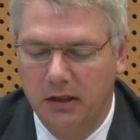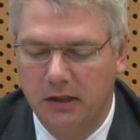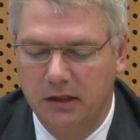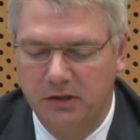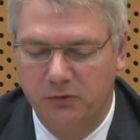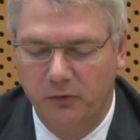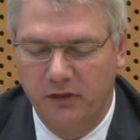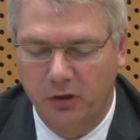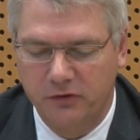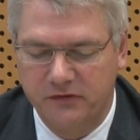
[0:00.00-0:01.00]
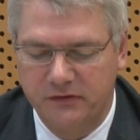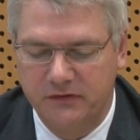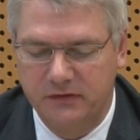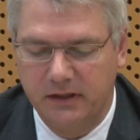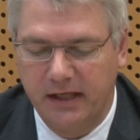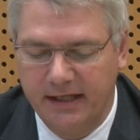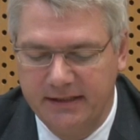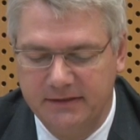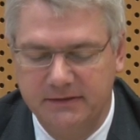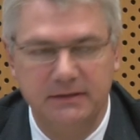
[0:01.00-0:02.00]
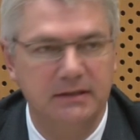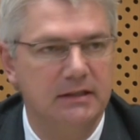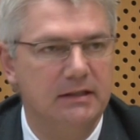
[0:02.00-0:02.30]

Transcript: in 2008.